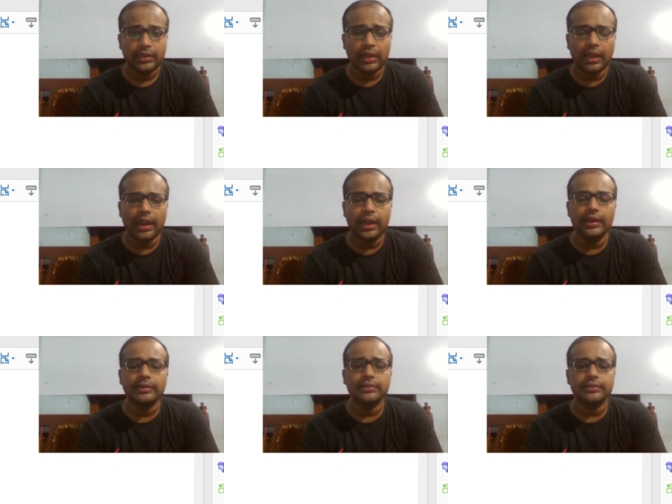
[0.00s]

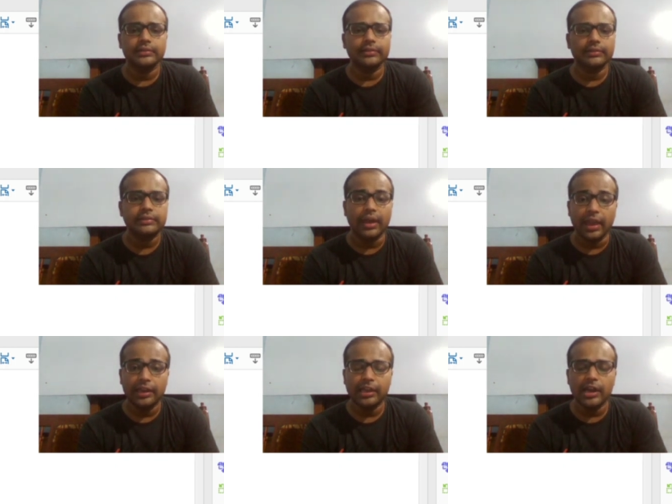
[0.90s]
and the
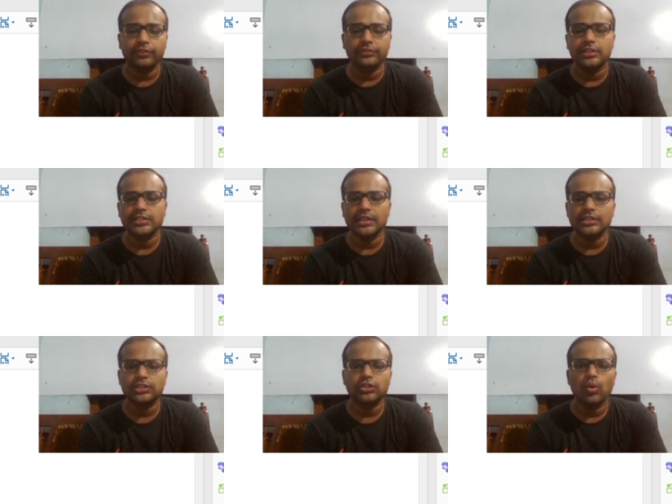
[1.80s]
area of this
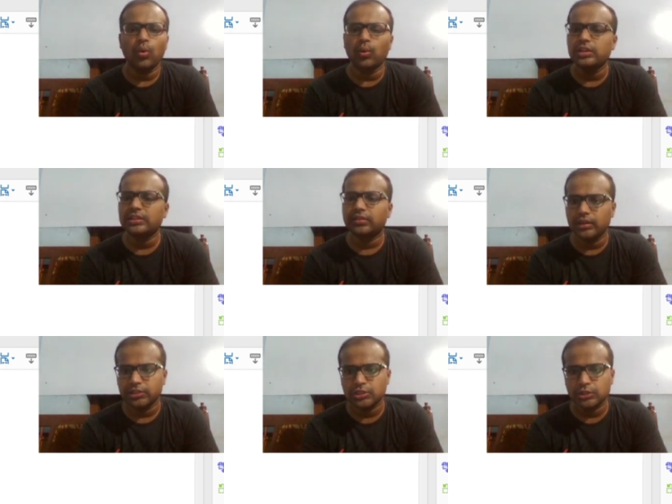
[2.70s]
is only
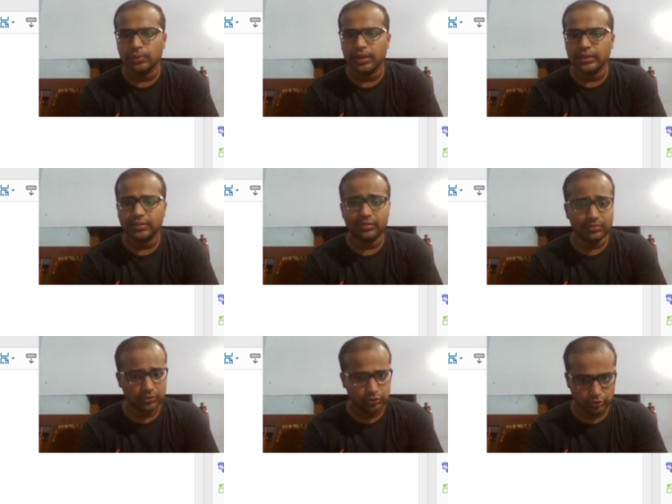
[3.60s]

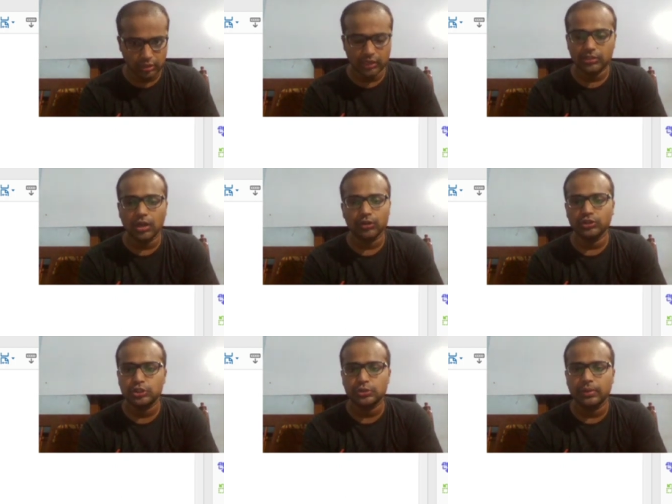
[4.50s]
30,000
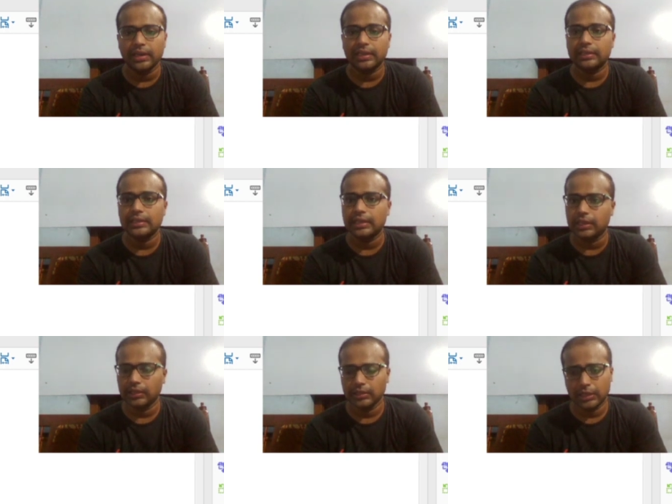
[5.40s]
square
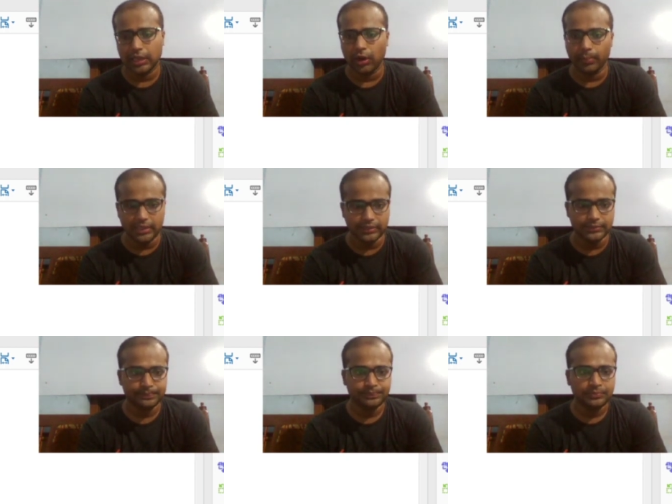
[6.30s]
kilometer.
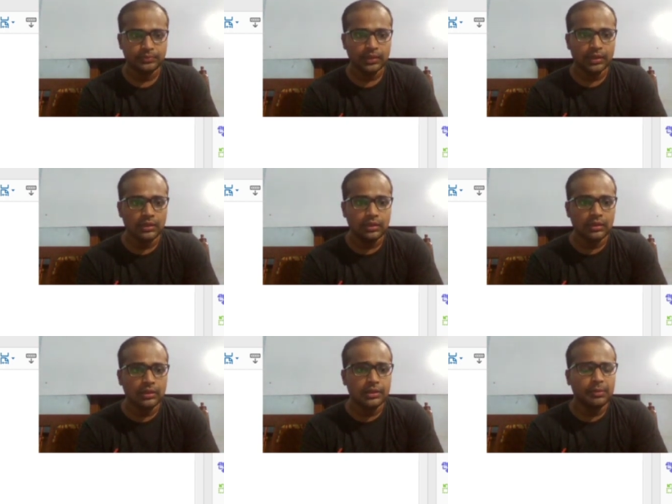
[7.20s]

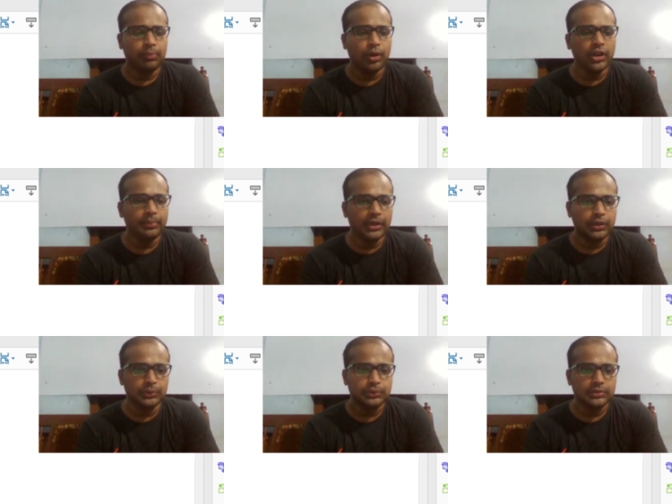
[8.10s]
Point number
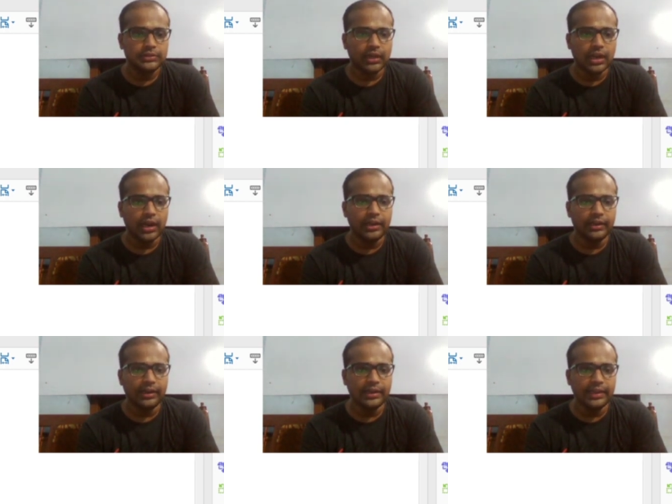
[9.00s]
two, the
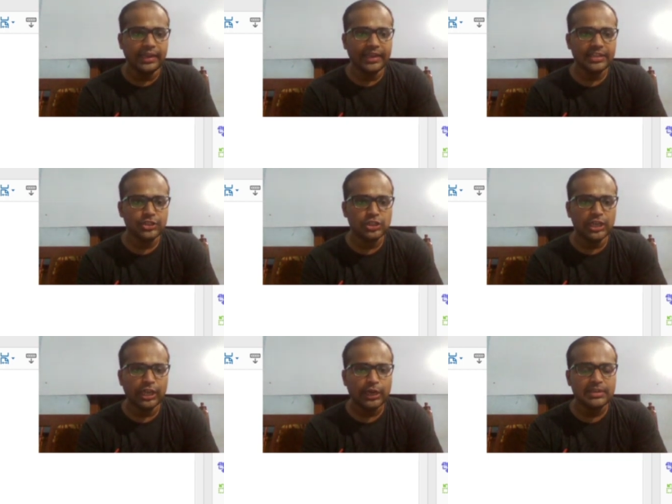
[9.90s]
country is
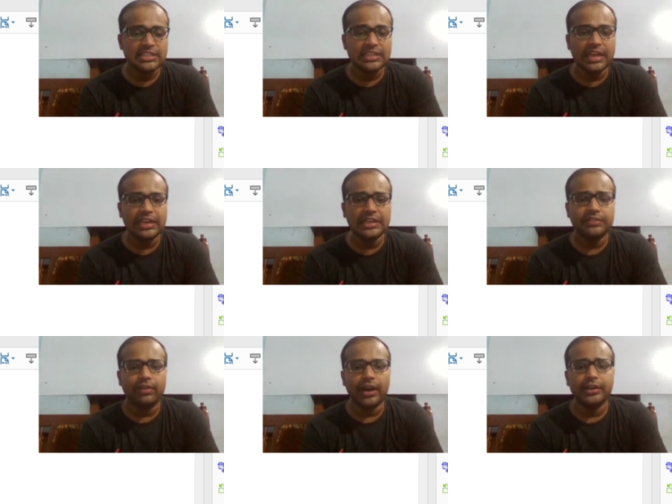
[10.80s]
linguistically
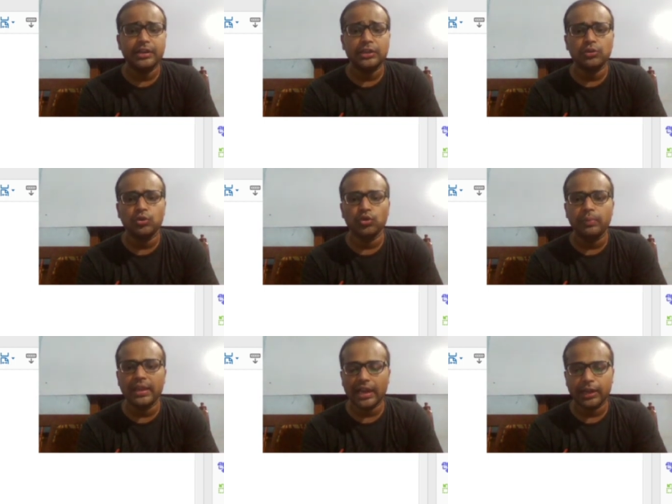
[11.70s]
divided into two
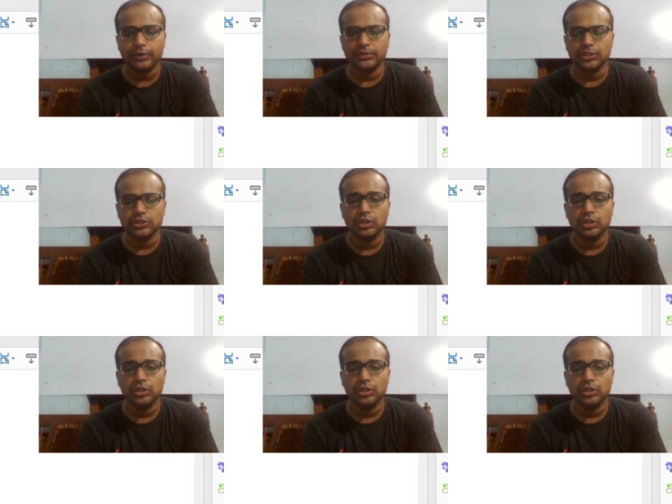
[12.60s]
main languages.